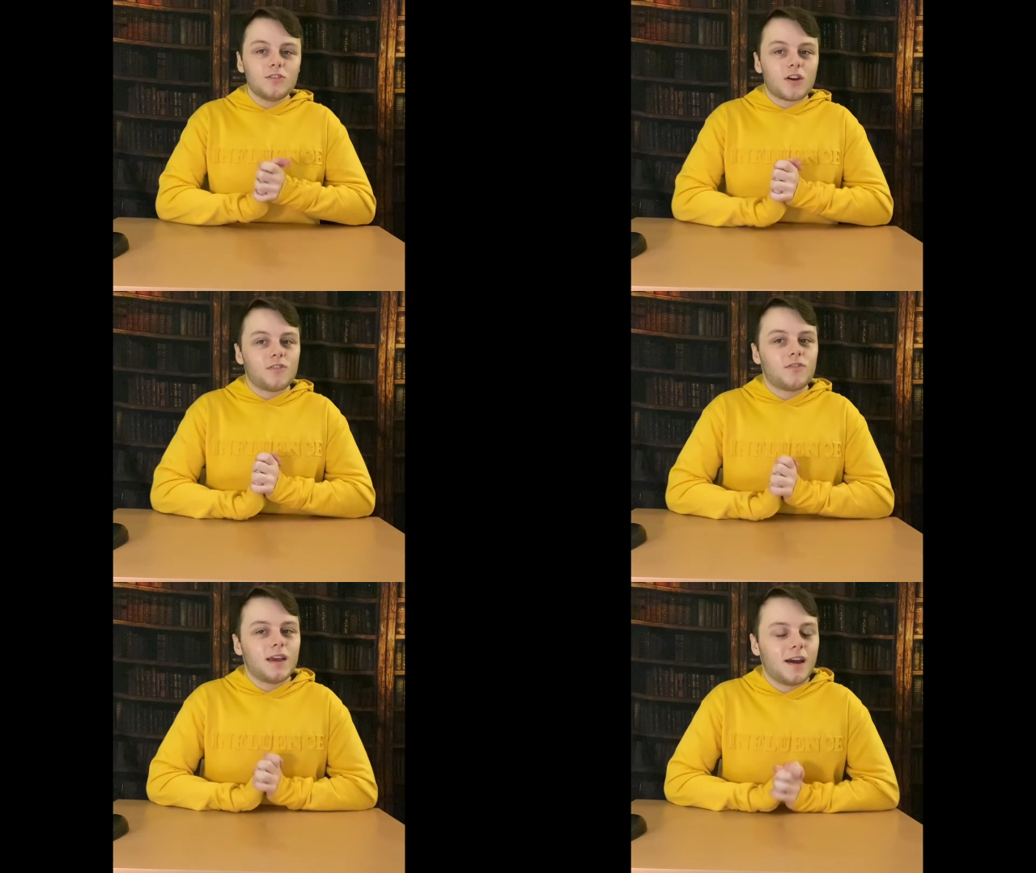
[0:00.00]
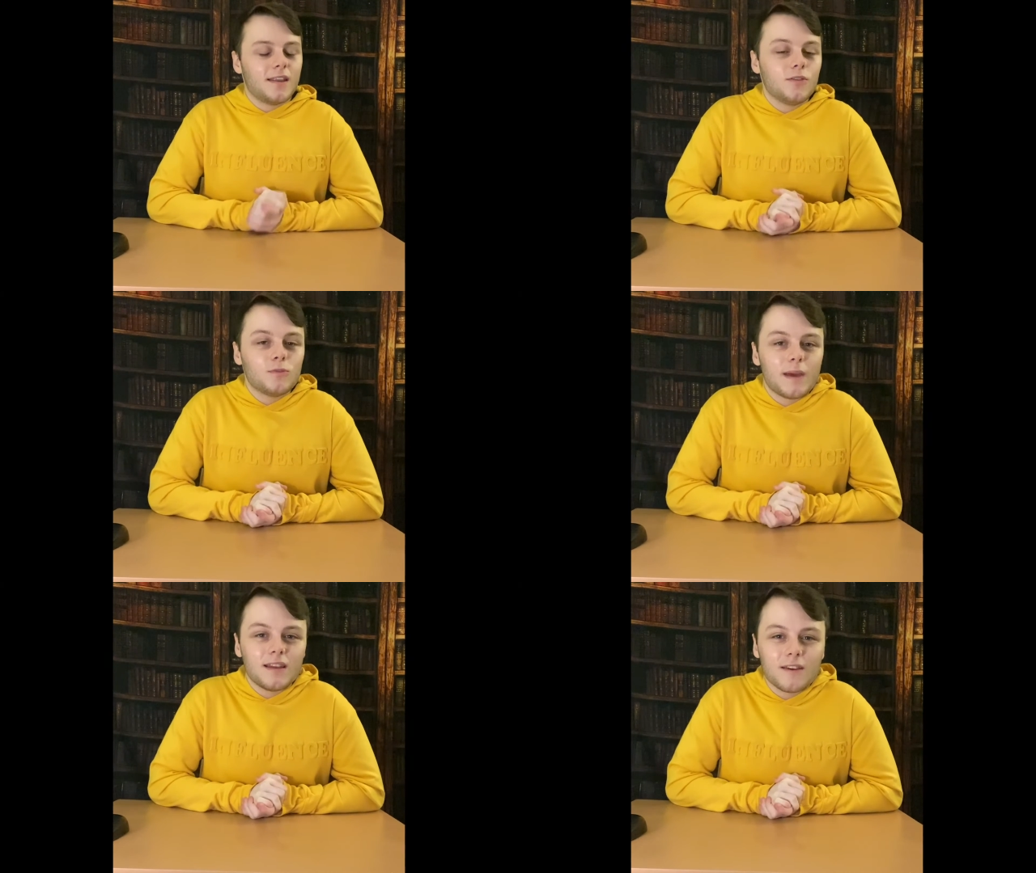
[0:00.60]
are now
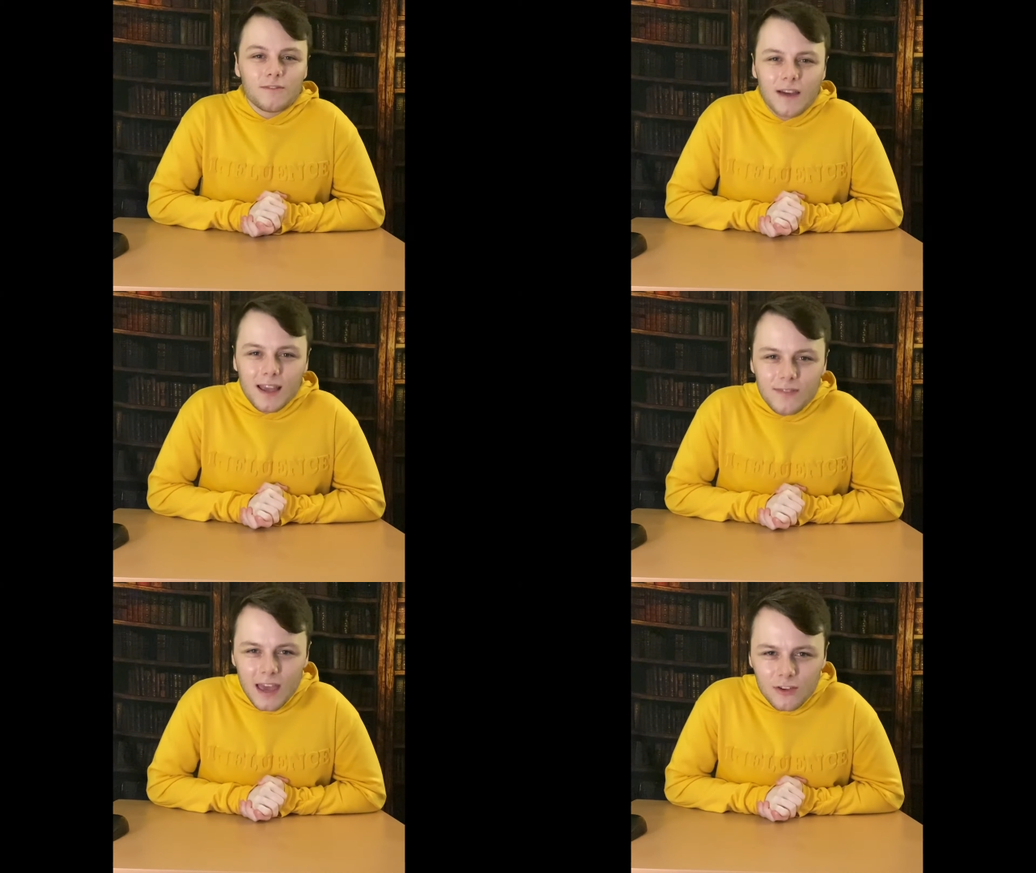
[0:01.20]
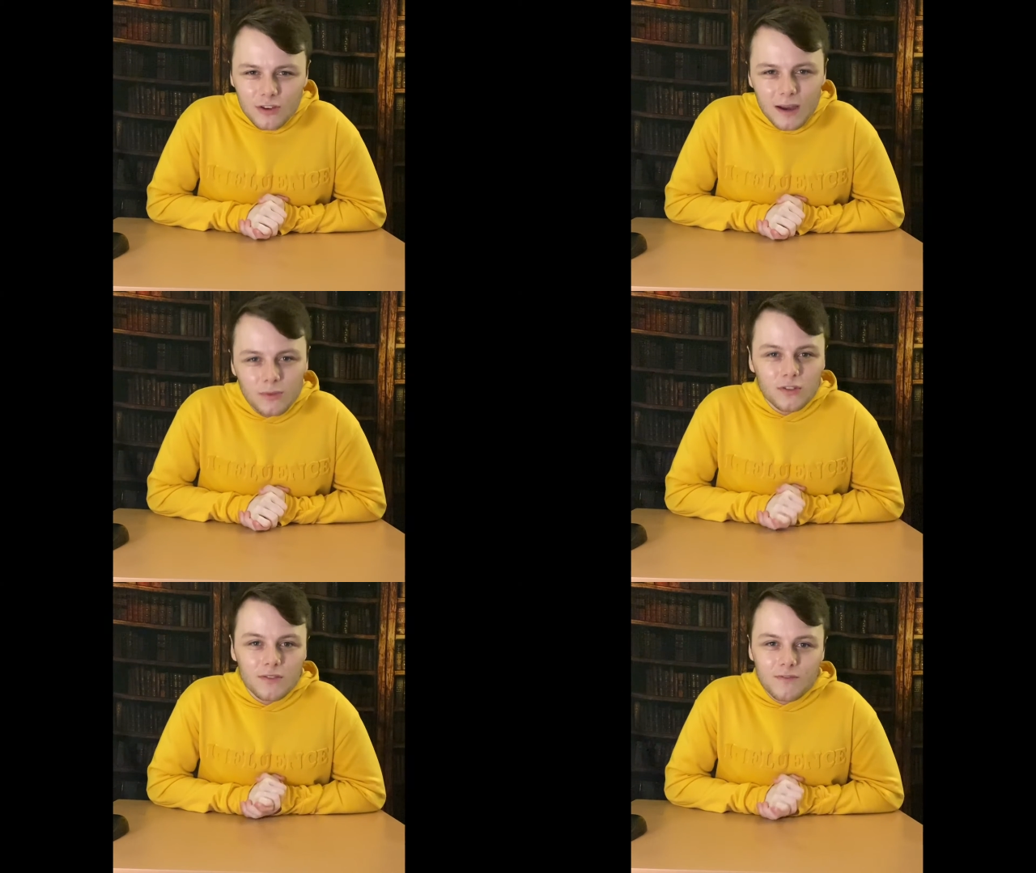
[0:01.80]
spending 5 extra
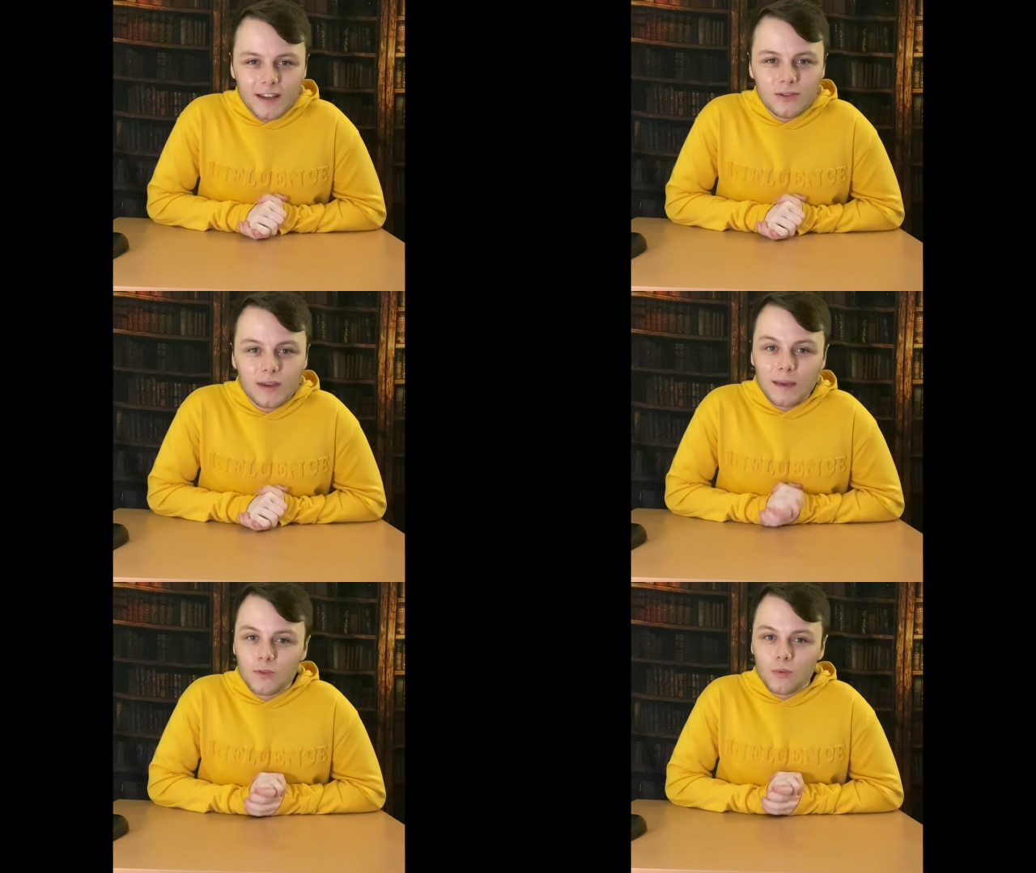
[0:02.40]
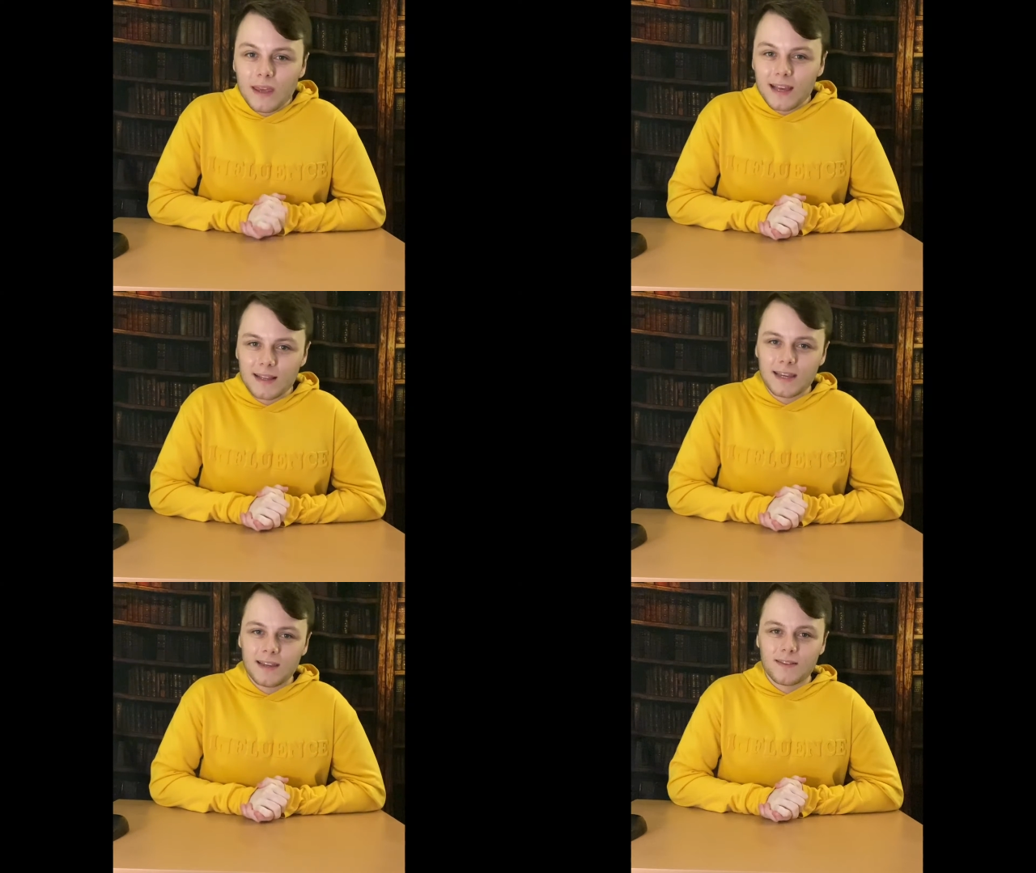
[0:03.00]
hours on video games
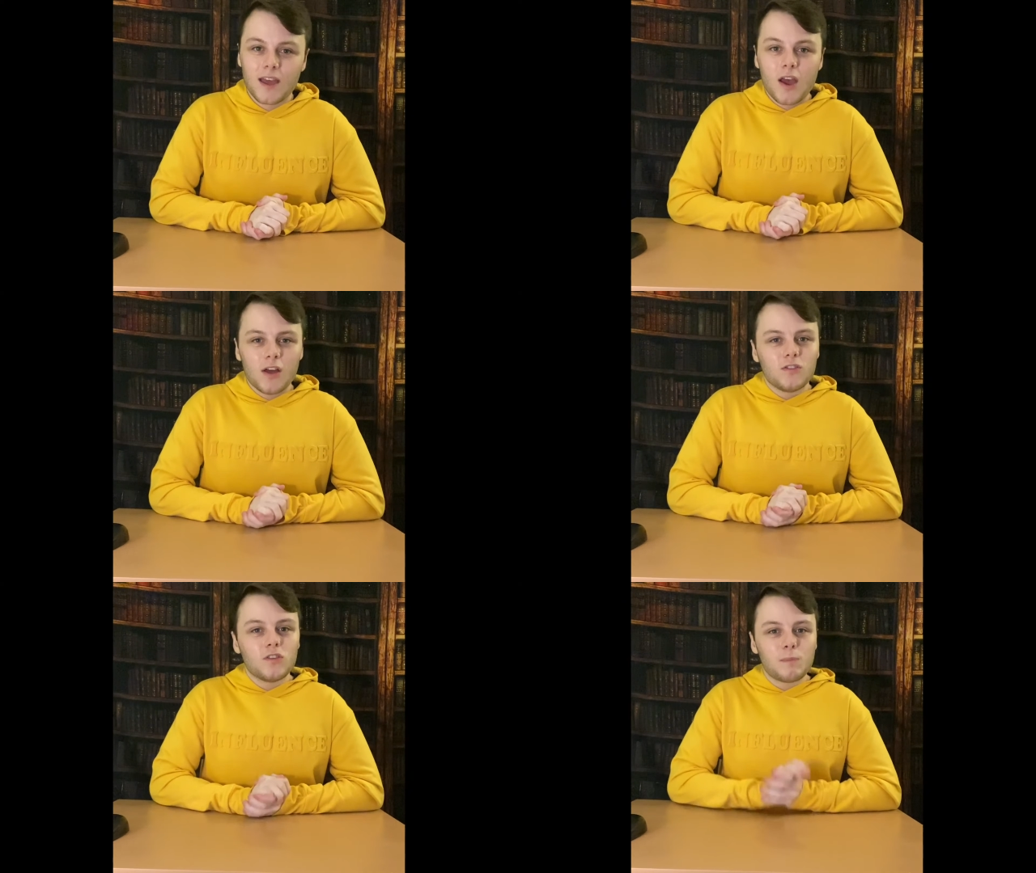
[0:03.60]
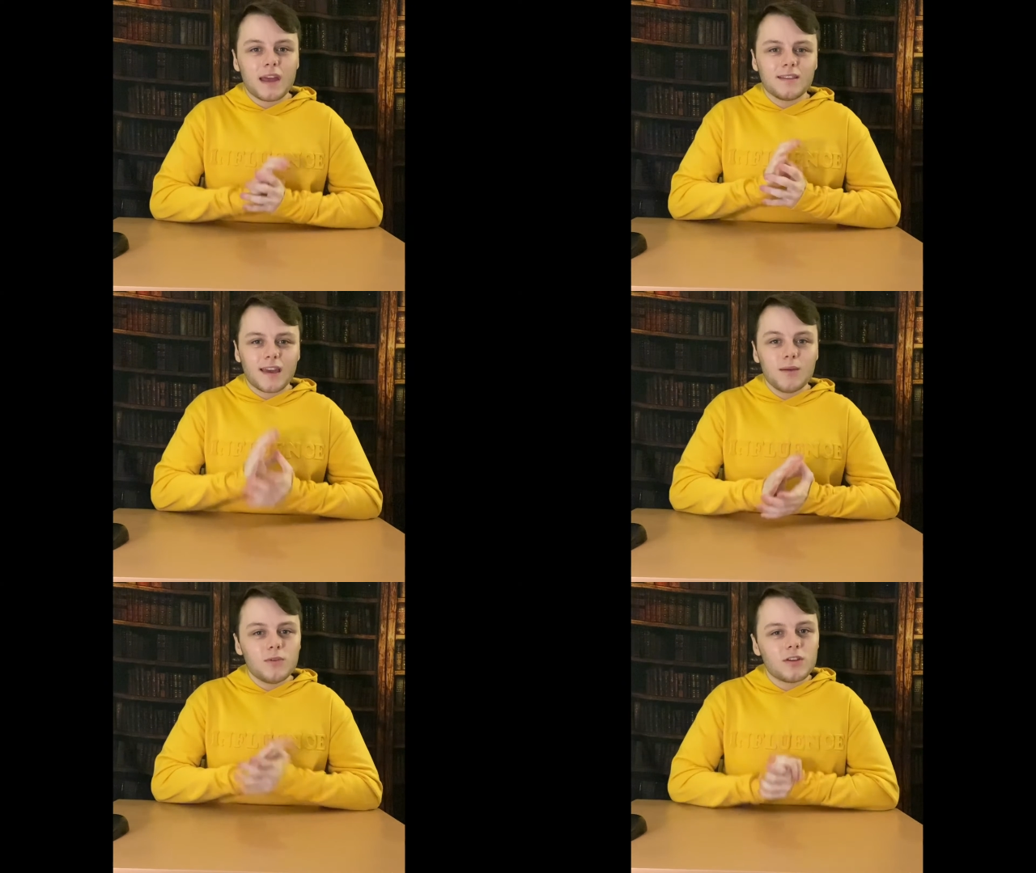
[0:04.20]
weekly to spend time with their